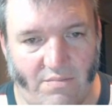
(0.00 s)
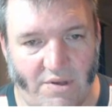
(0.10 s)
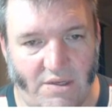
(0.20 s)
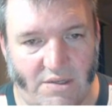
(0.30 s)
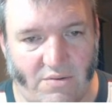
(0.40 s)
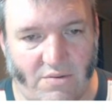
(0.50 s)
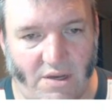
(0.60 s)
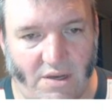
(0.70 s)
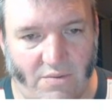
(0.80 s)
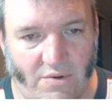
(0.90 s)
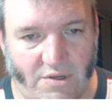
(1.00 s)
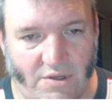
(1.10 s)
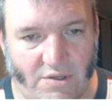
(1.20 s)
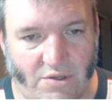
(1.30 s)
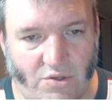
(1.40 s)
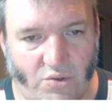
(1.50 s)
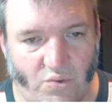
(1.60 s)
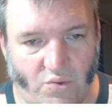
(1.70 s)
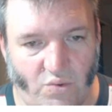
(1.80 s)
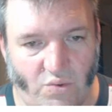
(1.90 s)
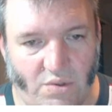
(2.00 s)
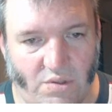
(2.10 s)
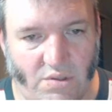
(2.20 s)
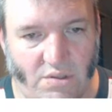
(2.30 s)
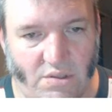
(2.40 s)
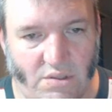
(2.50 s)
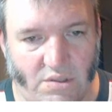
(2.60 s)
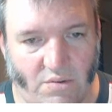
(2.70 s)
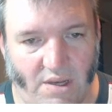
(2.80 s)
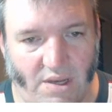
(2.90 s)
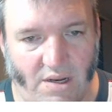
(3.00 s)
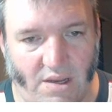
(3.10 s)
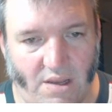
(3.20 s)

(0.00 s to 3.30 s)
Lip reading: B squared, which is 2 squared,